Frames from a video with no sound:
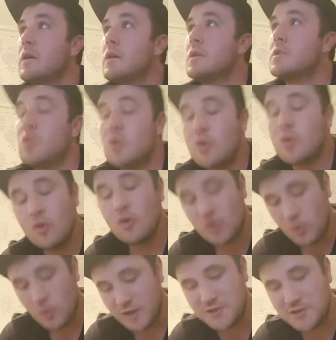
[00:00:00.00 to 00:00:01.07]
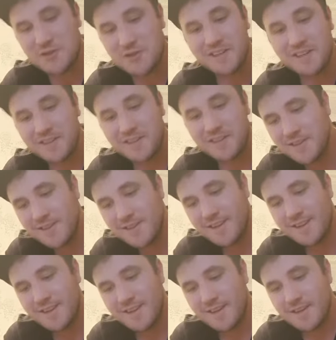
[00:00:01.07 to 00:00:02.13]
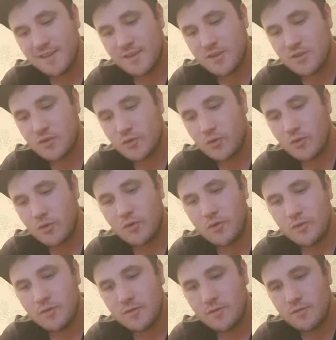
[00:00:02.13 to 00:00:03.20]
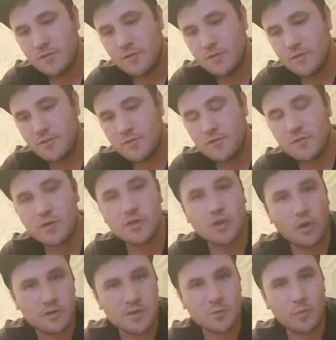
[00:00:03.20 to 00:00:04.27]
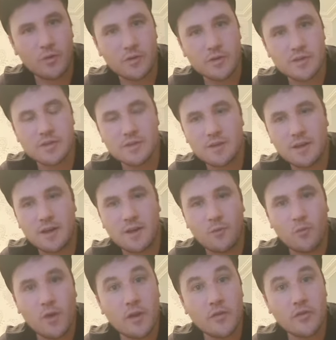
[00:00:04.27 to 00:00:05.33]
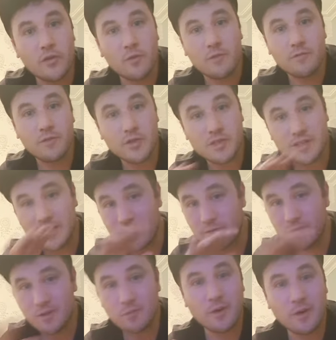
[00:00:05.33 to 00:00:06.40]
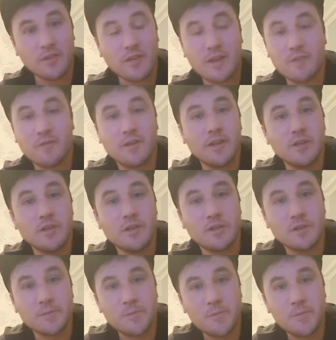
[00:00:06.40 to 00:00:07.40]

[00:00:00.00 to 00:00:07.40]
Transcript: a good question. So The Scots boys are well known for just leaving the bung there for ages.